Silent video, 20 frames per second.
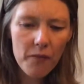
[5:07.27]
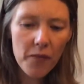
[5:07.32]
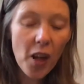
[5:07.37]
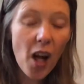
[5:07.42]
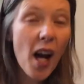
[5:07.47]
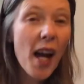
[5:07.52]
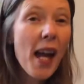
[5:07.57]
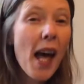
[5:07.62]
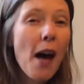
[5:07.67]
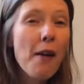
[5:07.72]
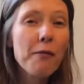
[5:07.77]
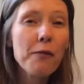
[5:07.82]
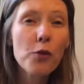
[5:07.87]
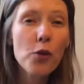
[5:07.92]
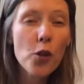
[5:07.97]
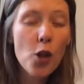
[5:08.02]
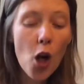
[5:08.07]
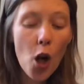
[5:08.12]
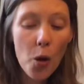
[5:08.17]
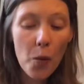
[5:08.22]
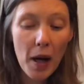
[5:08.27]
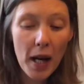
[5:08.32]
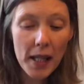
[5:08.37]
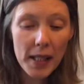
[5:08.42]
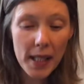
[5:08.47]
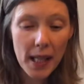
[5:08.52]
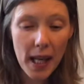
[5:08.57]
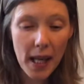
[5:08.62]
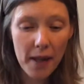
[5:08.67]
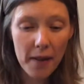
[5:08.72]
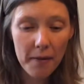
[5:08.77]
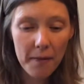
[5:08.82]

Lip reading: I have no idea.